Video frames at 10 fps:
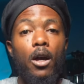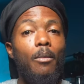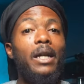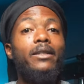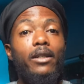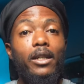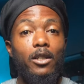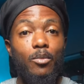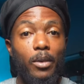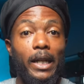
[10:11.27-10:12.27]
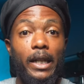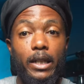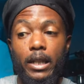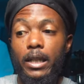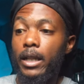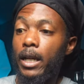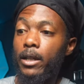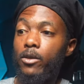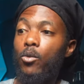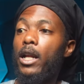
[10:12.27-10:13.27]
basically explain it to you
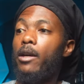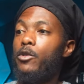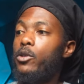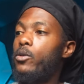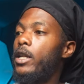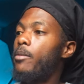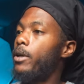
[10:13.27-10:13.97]
guys while I'm doing it.